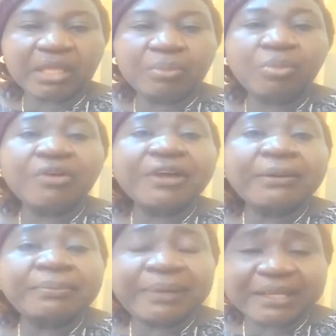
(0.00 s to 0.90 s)
a
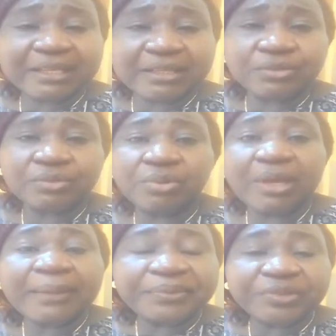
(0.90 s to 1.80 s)
moral backing to
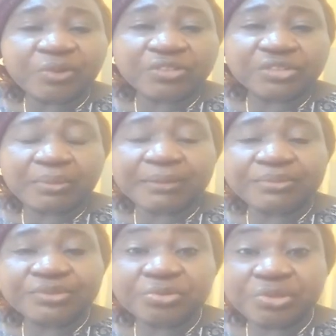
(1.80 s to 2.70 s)
go and meet
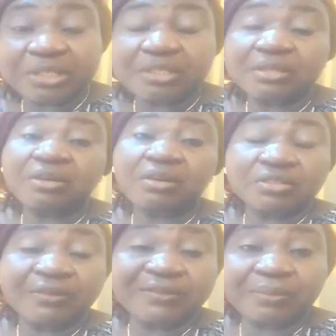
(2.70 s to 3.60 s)
customer Bisoye in the
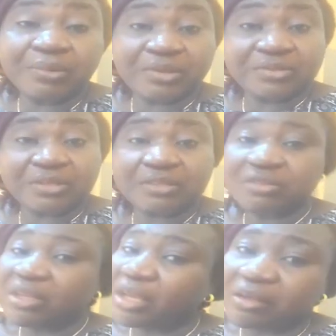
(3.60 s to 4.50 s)
course of a month
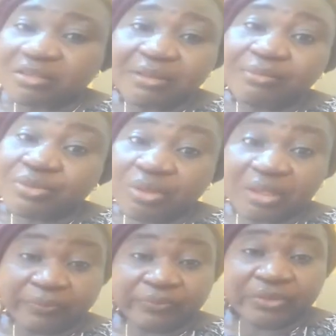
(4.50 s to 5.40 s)
and say, i ah, customer
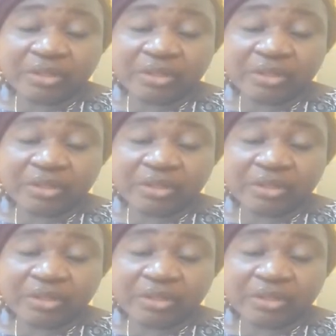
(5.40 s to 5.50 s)
Bisoye,